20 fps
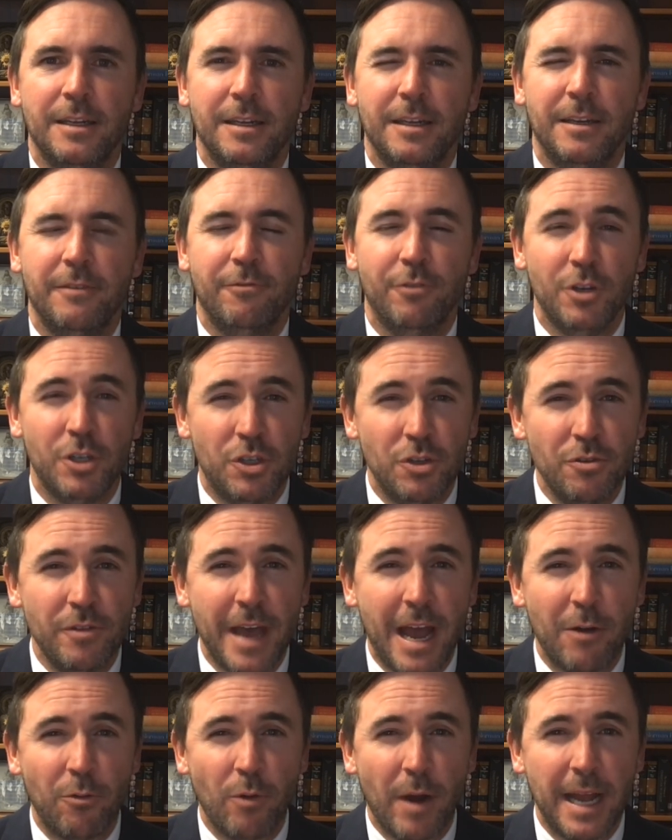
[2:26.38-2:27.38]
If we do
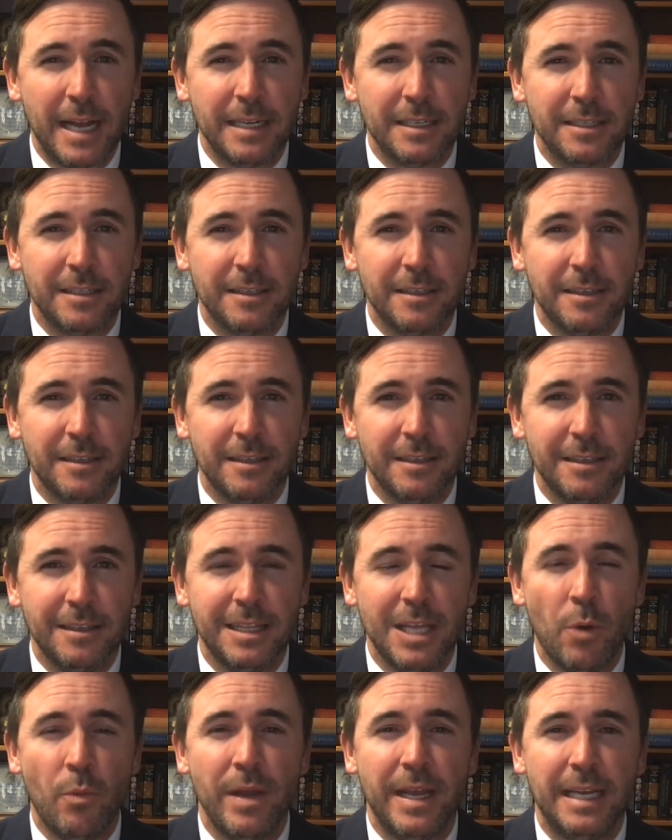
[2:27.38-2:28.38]
that right,
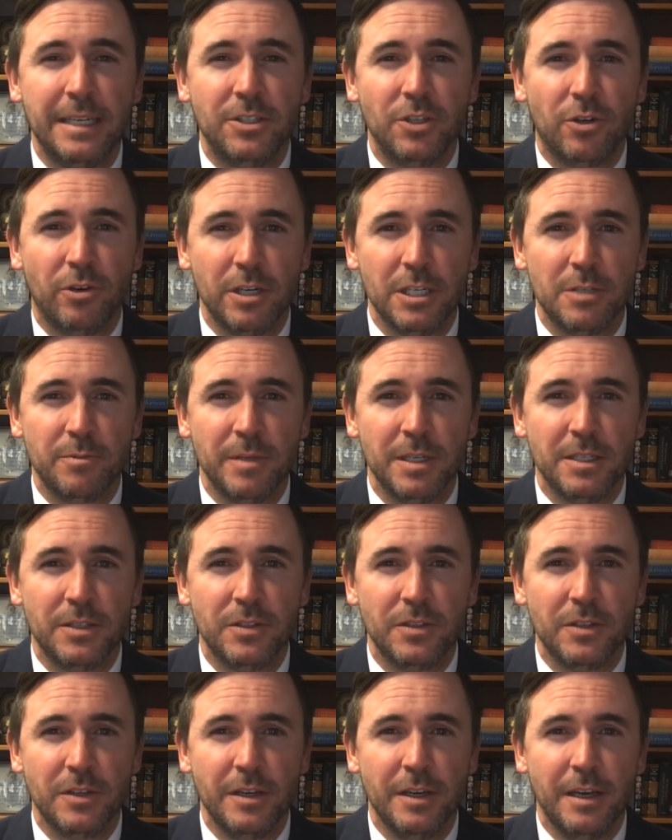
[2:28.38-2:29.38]
then we get to
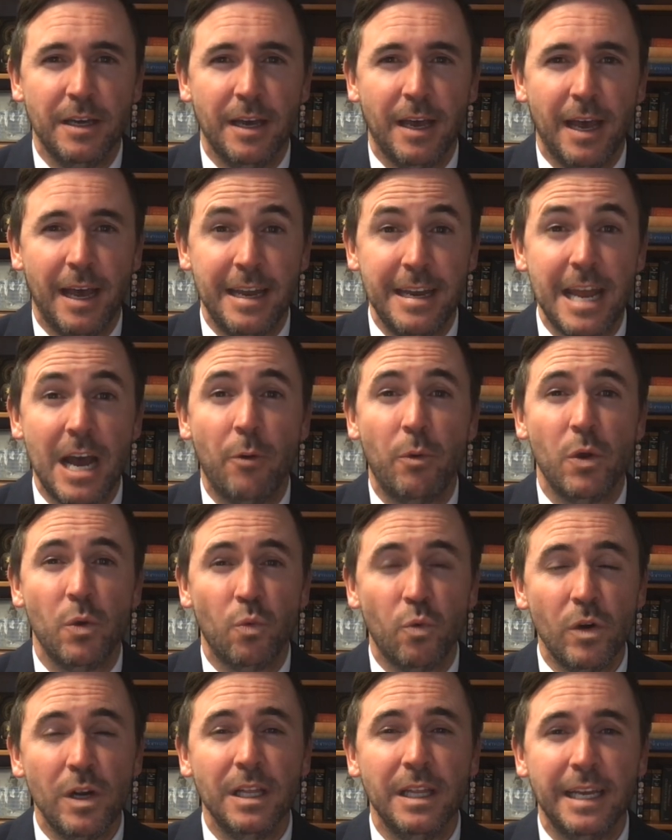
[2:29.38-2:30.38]
Christmas, and now we
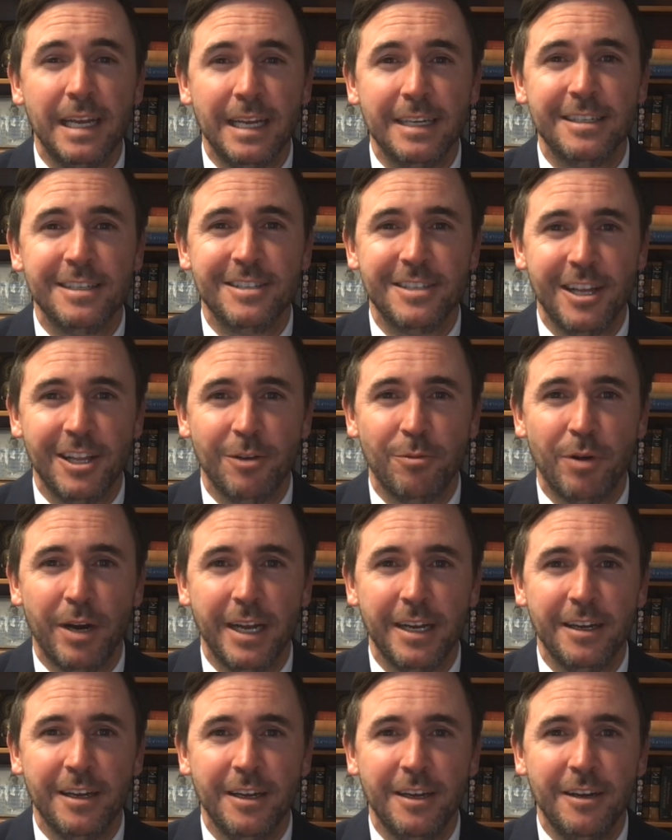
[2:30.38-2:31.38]
really get to
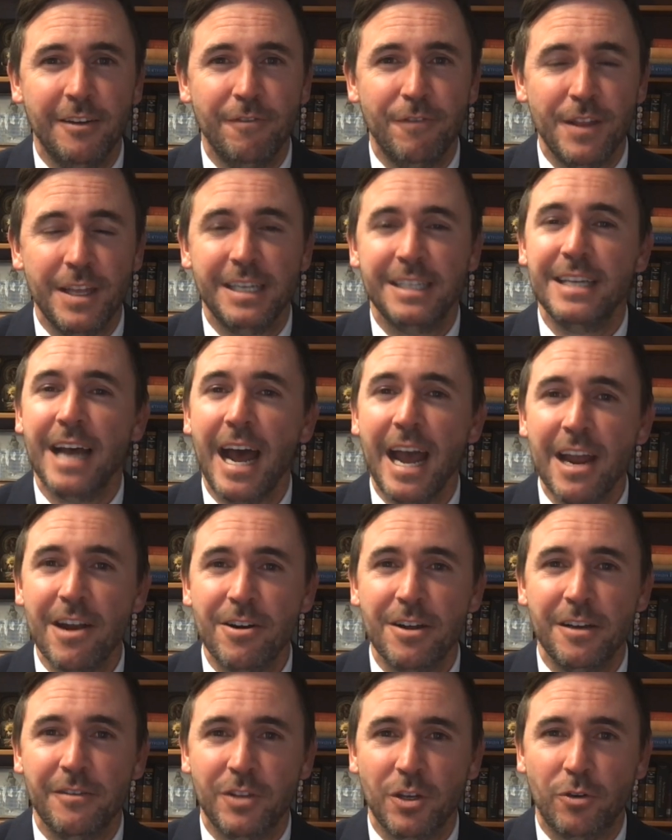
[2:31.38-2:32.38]
celebrate for the
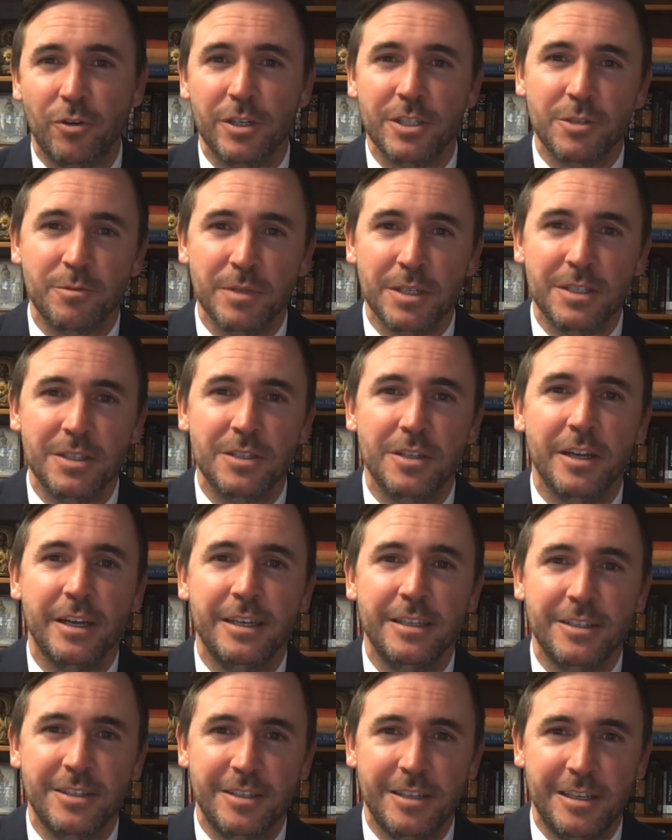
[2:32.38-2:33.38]
entirety of the Christmas
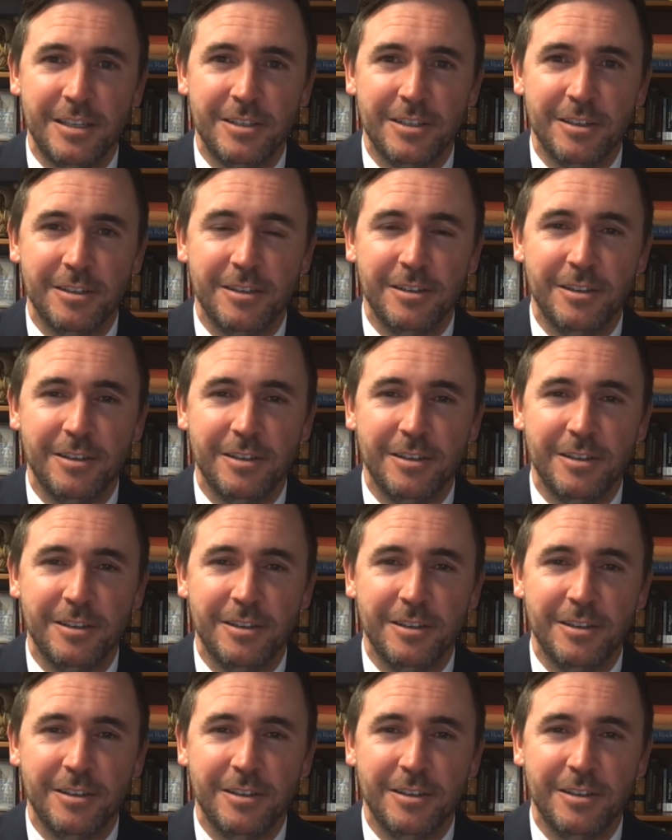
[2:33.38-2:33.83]
season.